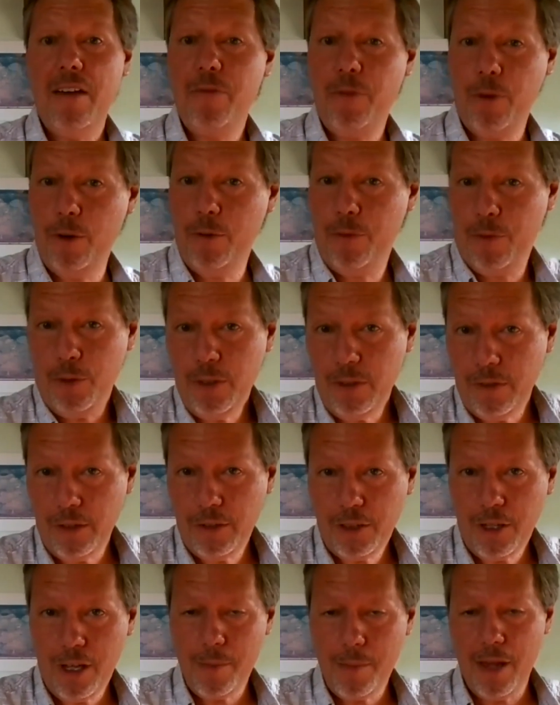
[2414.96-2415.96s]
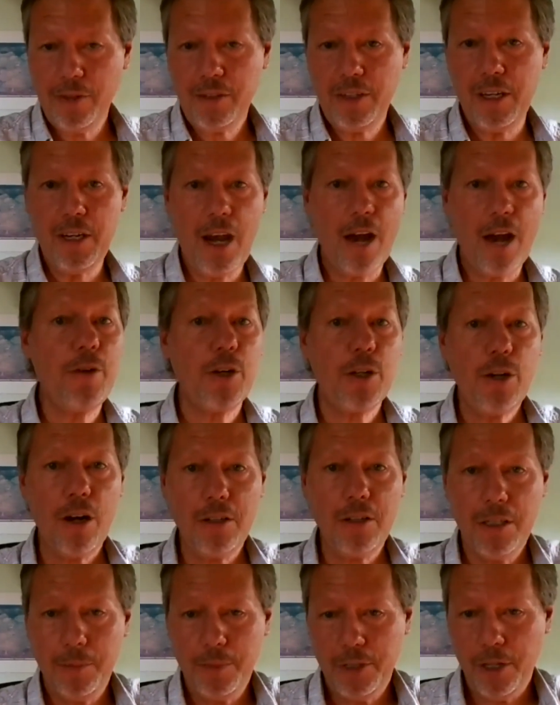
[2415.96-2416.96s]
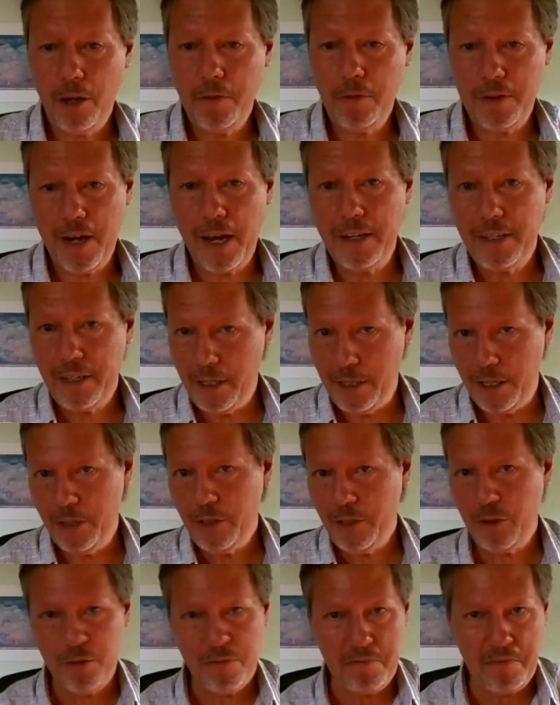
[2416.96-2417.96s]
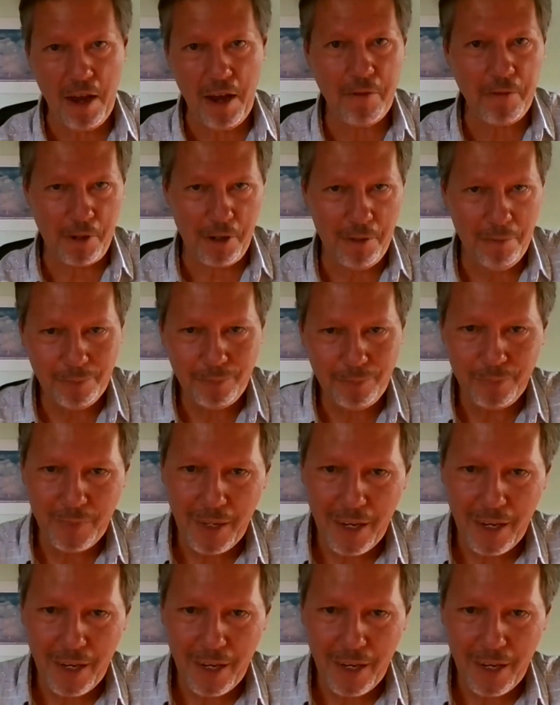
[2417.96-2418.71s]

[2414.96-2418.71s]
for, first of all, Skolimowski never called himself an idealist ever.